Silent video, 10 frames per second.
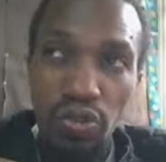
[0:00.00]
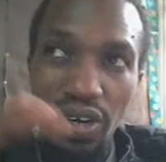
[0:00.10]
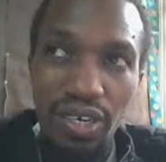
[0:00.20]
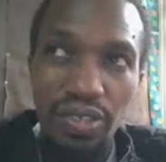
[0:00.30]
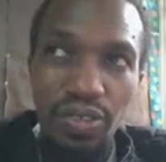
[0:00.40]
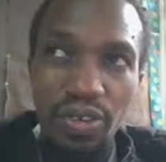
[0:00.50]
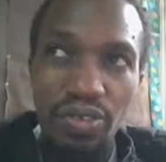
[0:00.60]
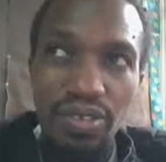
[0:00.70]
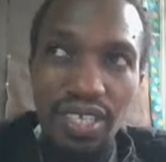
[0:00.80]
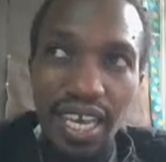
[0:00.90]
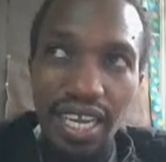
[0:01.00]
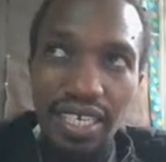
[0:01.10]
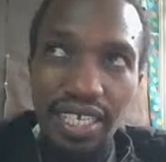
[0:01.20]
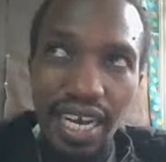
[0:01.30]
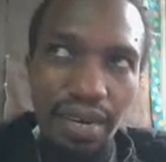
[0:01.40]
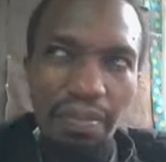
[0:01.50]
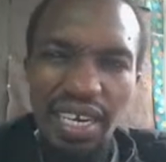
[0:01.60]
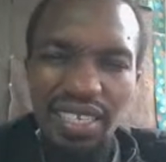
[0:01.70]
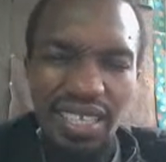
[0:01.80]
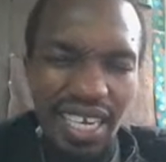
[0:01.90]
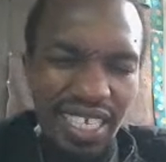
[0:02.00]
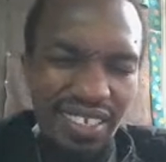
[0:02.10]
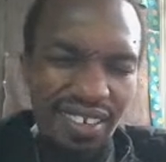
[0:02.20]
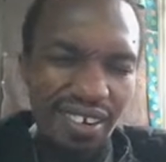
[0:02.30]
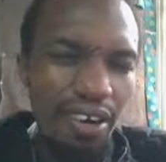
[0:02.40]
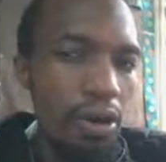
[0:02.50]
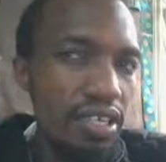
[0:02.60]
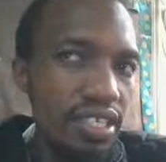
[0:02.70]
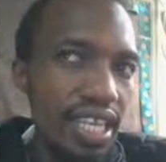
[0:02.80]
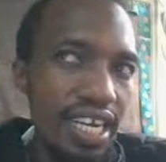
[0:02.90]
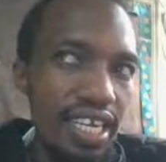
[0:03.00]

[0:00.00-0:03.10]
You can also use LDR, but that is not that